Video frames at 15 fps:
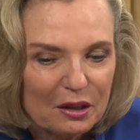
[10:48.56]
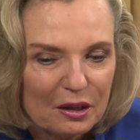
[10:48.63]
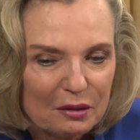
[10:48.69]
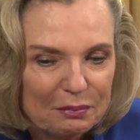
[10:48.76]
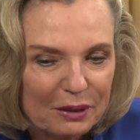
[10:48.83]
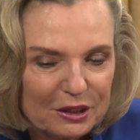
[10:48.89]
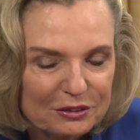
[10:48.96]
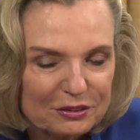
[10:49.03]

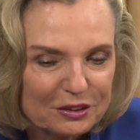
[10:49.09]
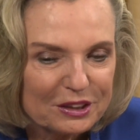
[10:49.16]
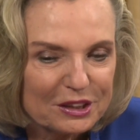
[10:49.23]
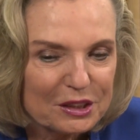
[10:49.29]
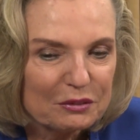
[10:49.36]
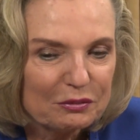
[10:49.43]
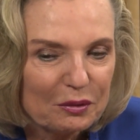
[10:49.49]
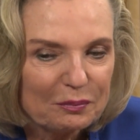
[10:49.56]

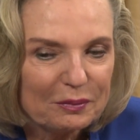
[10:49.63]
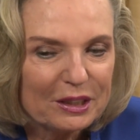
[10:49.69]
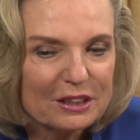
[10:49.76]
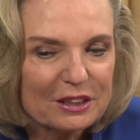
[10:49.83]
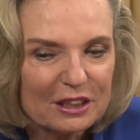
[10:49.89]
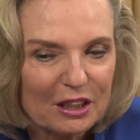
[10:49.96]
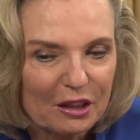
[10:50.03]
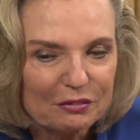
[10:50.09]
Patriotism for me is a
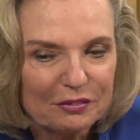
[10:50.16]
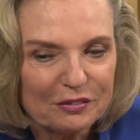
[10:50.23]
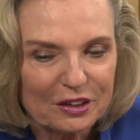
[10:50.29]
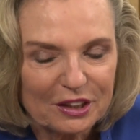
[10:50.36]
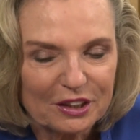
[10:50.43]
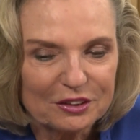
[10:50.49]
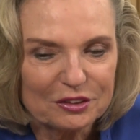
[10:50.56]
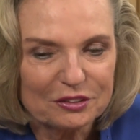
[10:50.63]
love of the
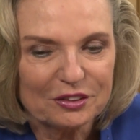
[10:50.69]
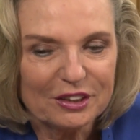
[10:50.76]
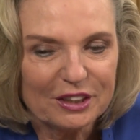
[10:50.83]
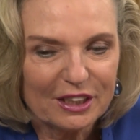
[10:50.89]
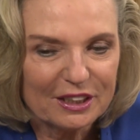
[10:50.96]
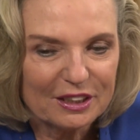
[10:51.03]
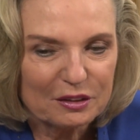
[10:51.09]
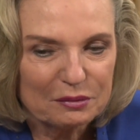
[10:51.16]
country,
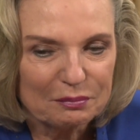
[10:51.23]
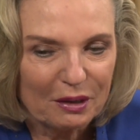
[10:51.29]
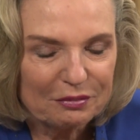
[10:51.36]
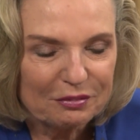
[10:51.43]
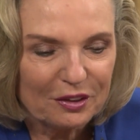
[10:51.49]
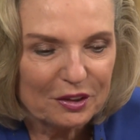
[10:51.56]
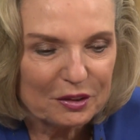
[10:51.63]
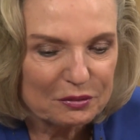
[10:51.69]
and my
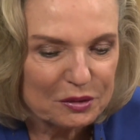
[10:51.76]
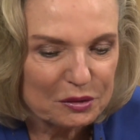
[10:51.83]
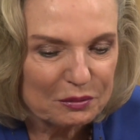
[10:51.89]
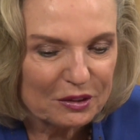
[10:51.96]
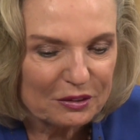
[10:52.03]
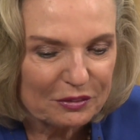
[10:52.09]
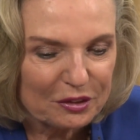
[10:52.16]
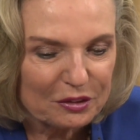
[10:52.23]
father was one
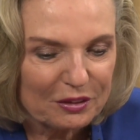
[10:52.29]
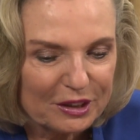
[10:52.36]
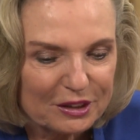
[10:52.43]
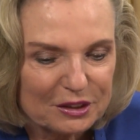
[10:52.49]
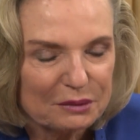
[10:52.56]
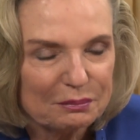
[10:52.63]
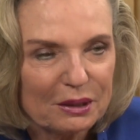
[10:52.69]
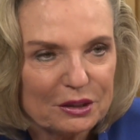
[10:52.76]
of the
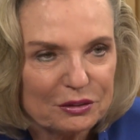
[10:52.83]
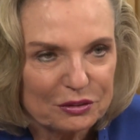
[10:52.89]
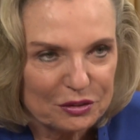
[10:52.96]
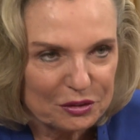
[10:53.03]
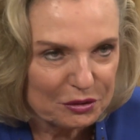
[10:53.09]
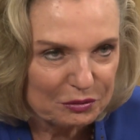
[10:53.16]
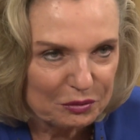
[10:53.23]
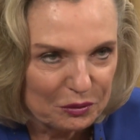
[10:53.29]
greatest patriots
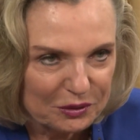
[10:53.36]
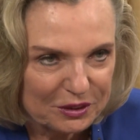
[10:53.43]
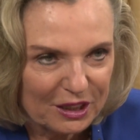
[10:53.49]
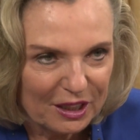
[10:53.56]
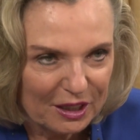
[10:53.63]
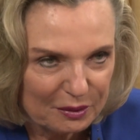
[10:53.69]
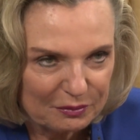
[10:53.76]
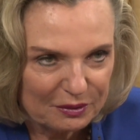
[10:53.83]
of all
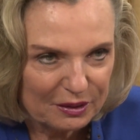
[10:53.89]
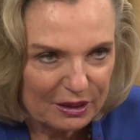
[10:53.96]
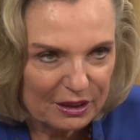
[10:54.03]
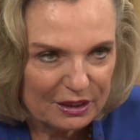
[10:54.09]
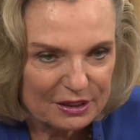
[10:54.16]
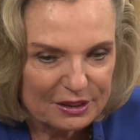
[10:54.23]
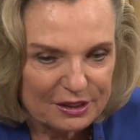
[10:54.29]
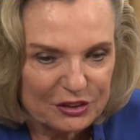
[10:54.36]
time.
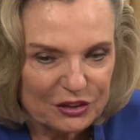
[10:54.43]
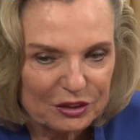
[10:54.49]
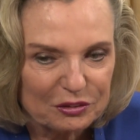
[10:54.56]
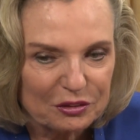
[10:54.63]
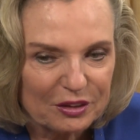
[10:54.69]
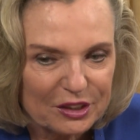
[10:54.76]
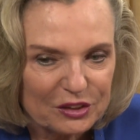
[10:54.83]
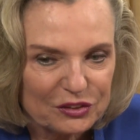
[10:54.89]
His
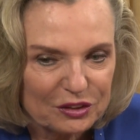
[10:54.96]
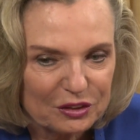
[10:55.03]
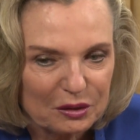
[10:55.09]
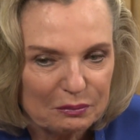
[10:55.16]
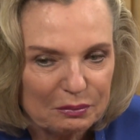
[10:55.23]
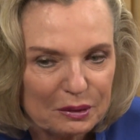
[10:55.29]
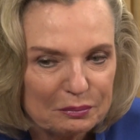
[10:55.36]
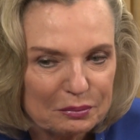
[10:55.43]
generation, the
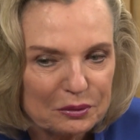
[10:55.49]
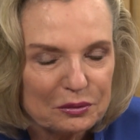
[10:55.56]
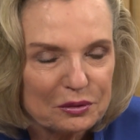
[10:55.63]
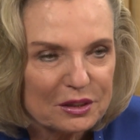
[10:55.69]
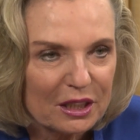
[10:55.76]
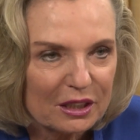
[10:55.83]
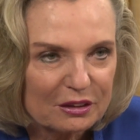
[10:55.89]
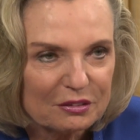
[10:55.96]
people who
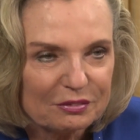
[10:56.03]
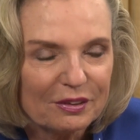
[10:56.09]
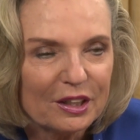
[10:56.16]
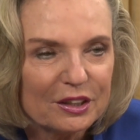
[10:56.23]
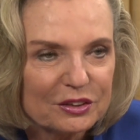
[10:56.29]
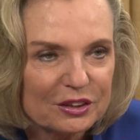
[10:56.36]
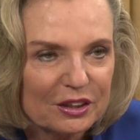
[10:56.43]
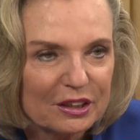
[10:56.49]

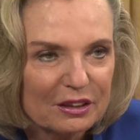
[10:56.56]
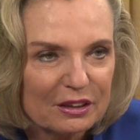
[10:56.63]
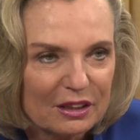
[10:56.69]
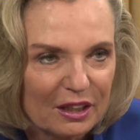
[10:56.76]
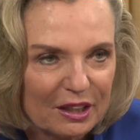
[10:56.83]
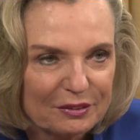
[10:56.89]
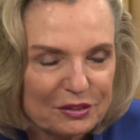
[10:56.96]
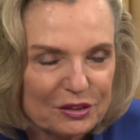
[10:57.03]
sacrificed their
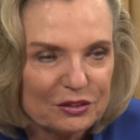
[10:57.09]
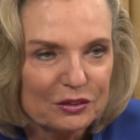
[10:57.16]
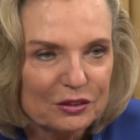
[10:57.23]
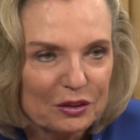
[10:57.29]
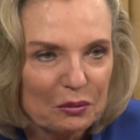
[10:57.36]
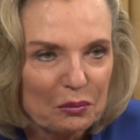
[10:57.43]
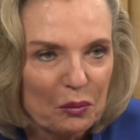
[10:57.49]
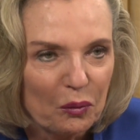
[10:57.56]
lives during
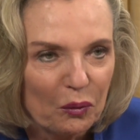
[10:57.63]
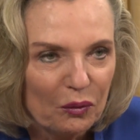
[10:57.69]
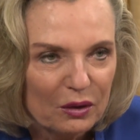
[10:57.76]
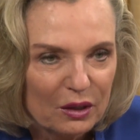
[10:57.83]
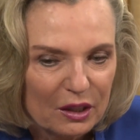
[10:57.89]
the war,